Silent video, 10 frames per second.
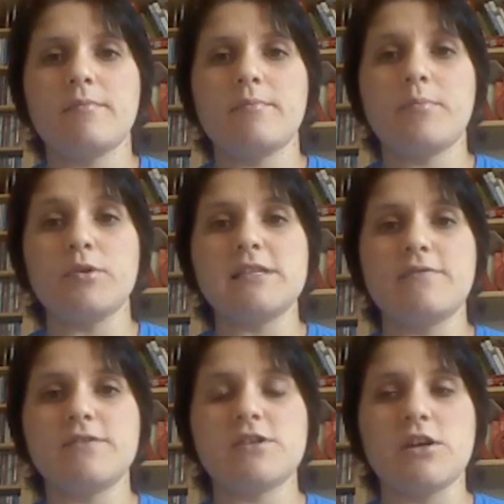booked
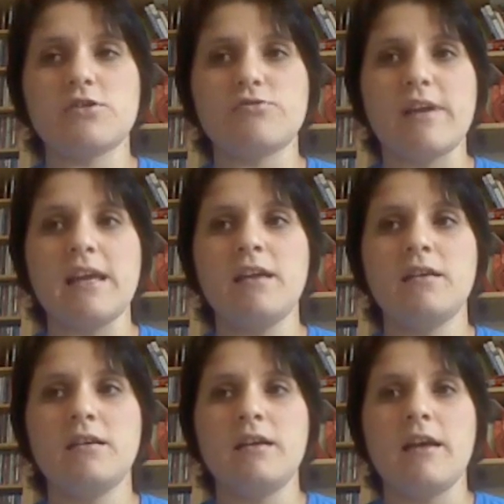in for surgery.
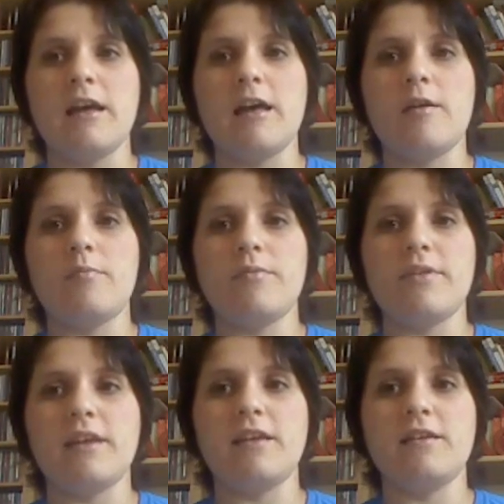
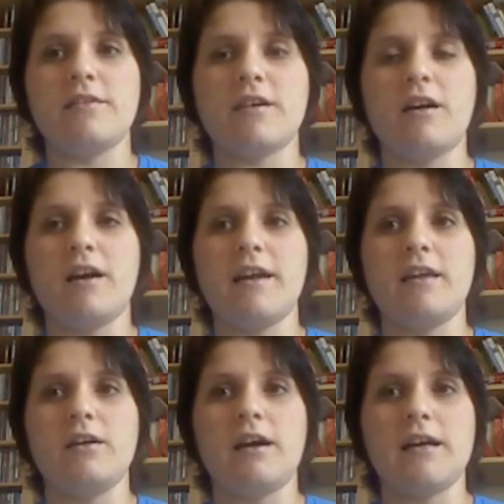The
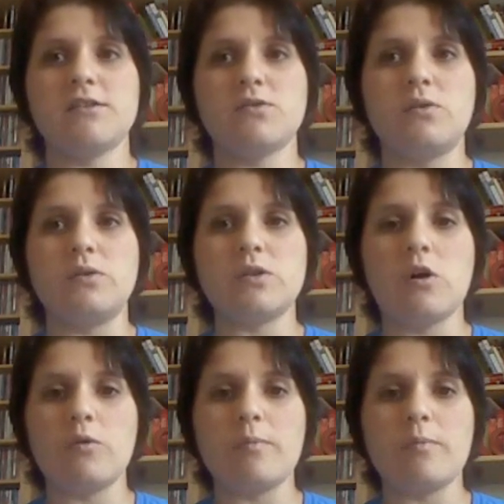guy I saw
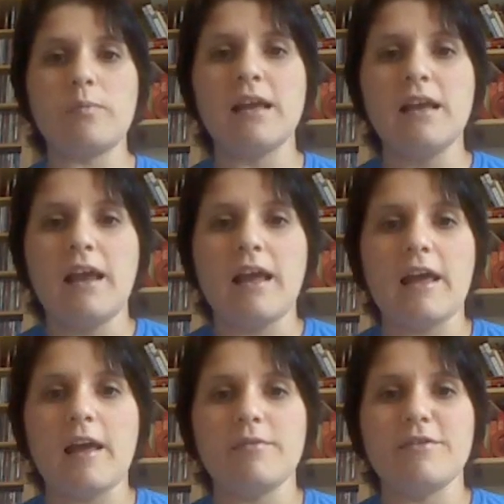told me
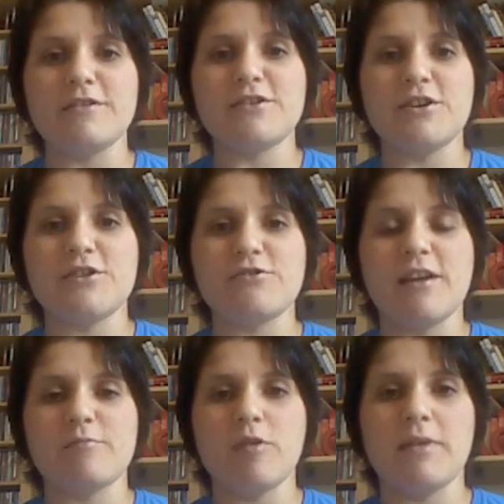that the
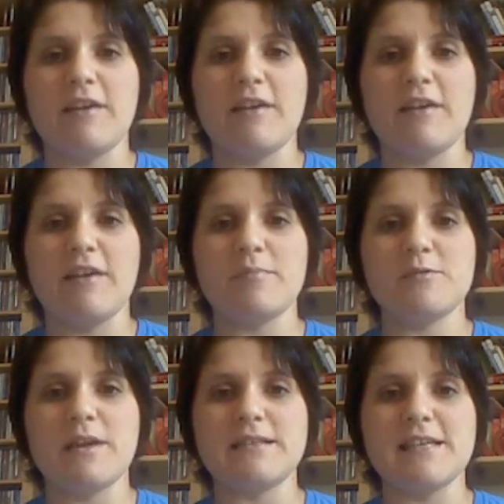surgery I'd probably have to wait
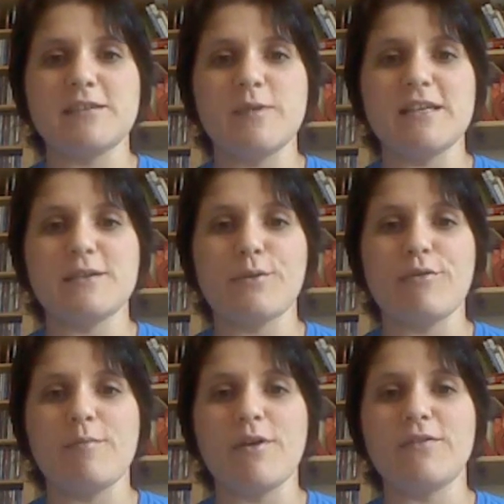between 6 weeks and
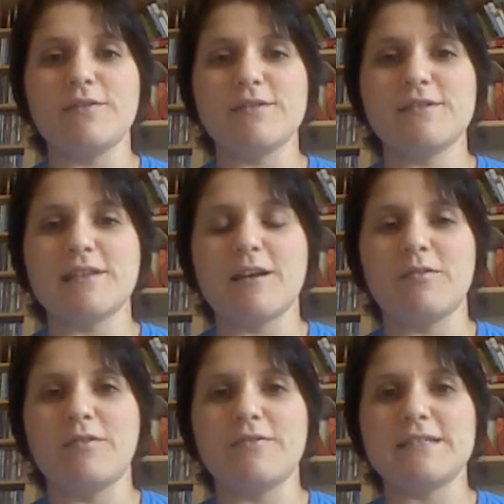3 months.
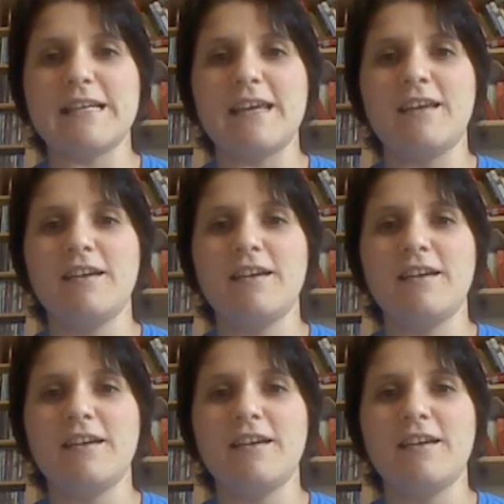Now obviously